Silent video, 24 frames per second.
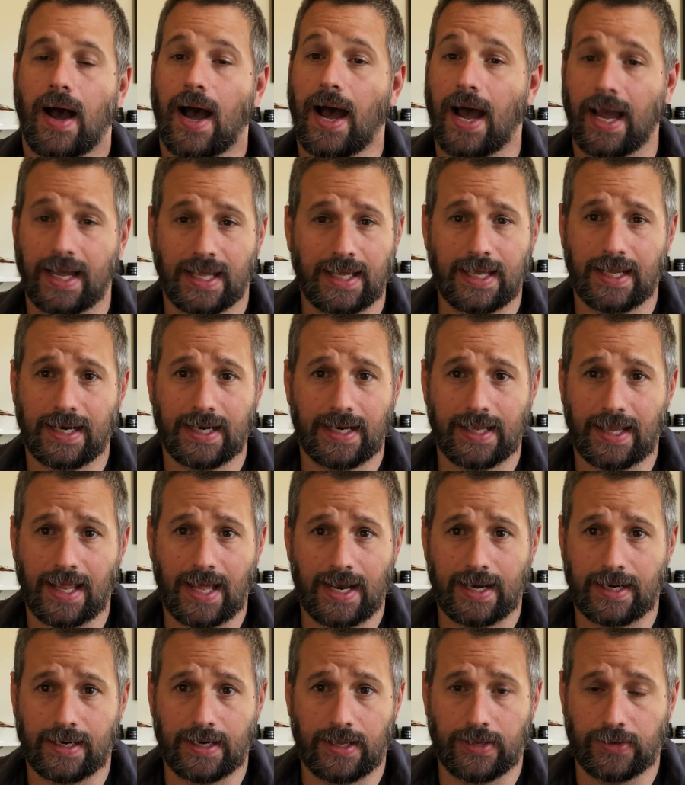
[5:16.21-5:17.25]
I can get into
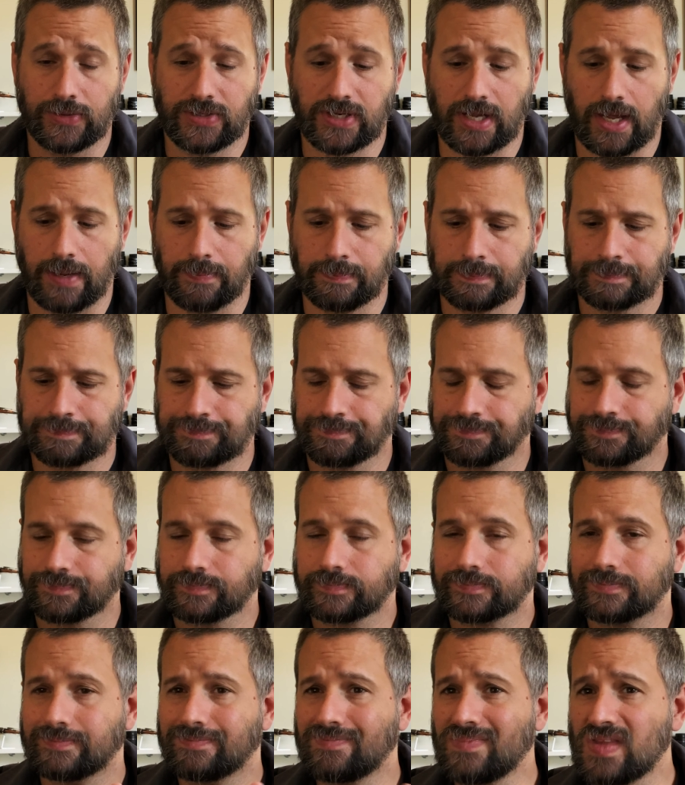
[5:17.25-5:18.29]
that another time
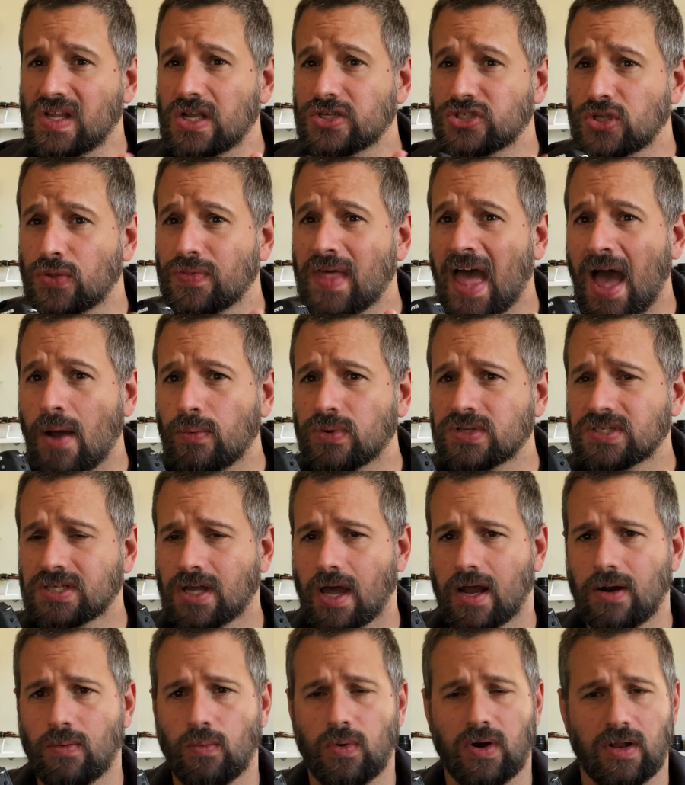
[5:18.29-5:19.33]
so that was
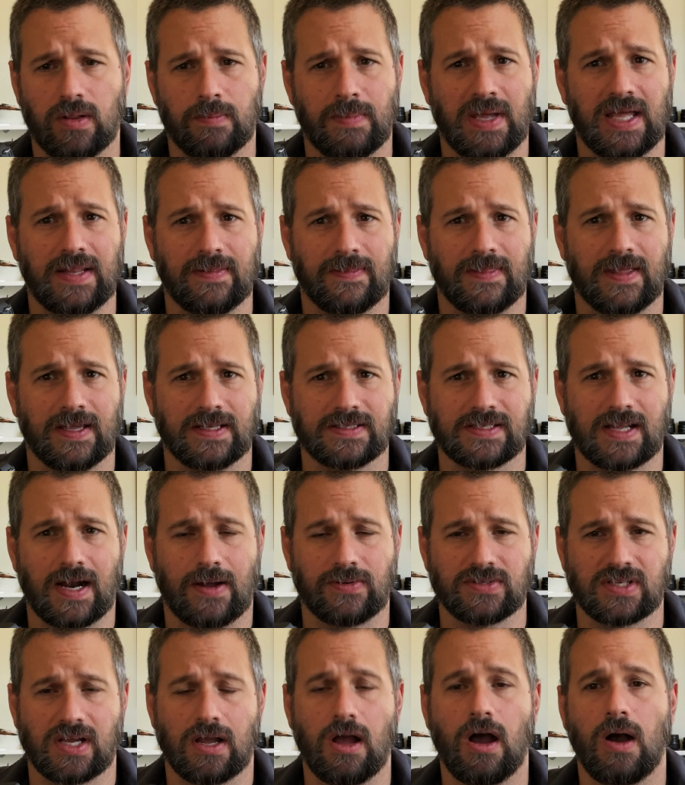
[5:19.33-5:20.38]
kind of one of the main things that I
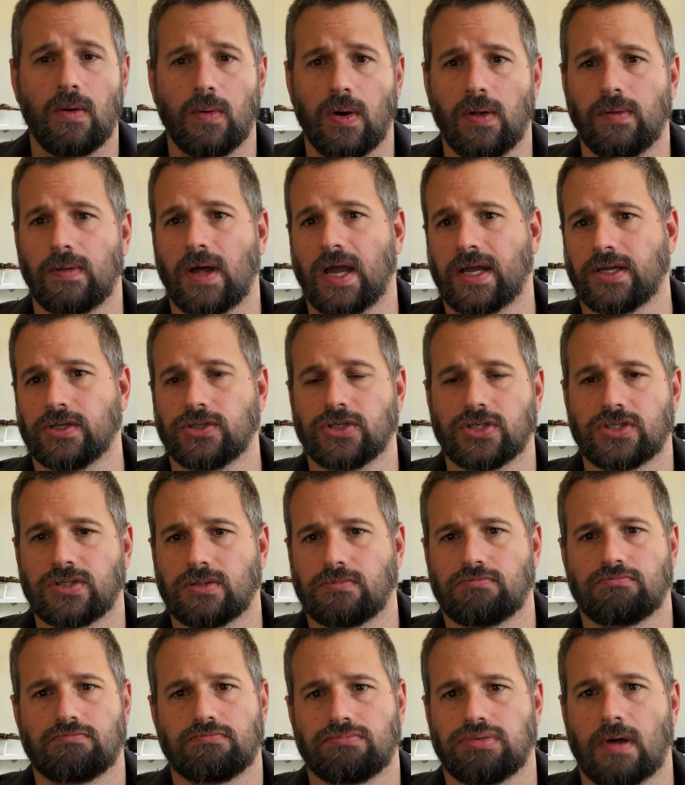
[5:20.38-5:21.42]
was like, oh, well, I can just,
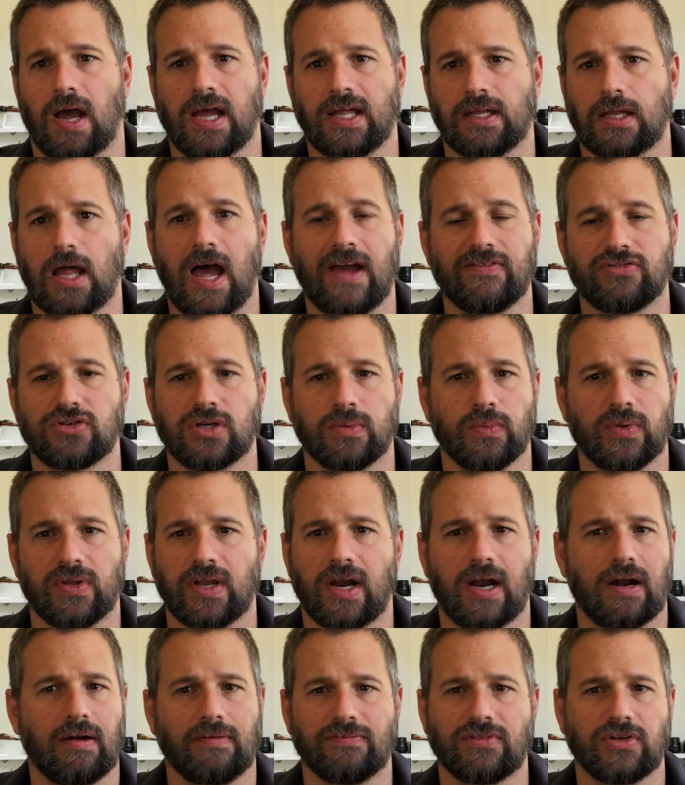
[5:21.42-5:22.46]
I can live stream with it.
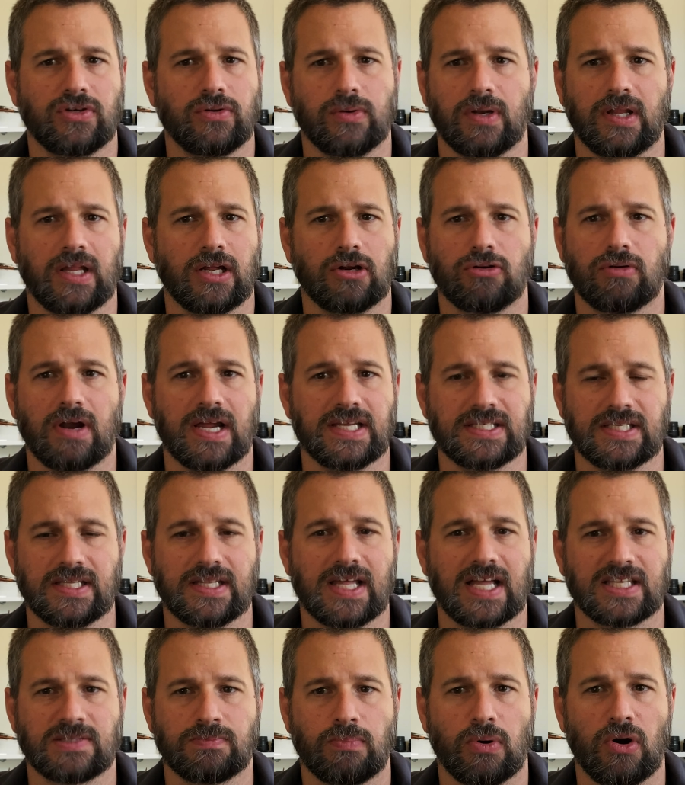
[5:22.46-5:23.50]
I don't have to do anything crazy.
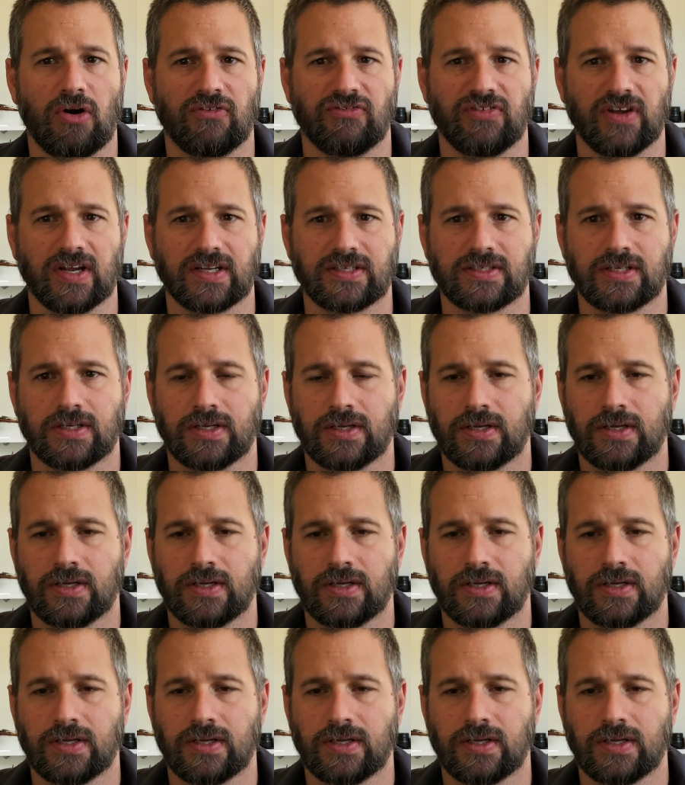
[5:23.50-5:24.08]
That's perfect.